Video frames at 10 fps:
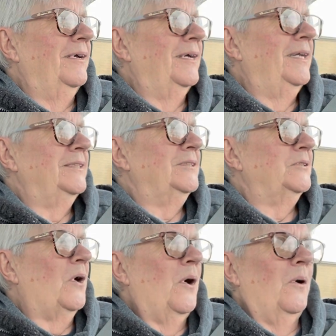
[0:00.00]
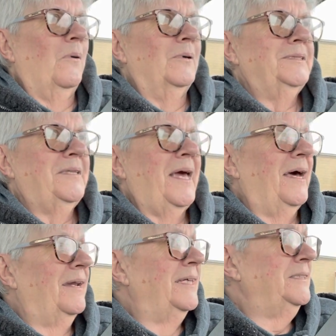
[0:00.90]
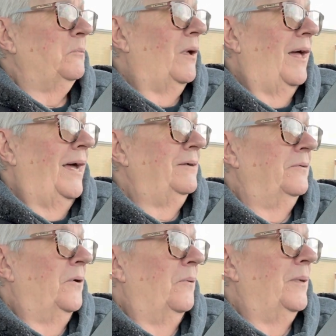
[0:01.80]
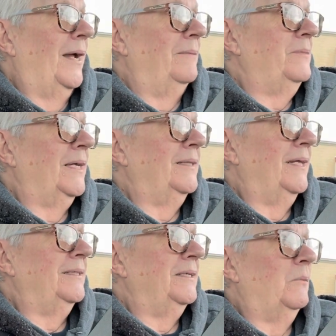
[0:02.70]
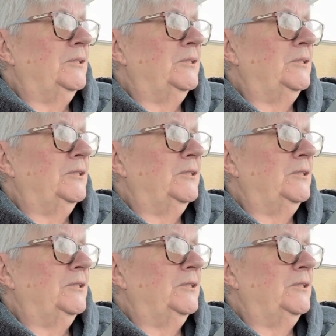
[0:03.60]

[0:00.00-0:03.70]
And he says, oh, what's that? And I said, well, I don't know, but I'm thinking that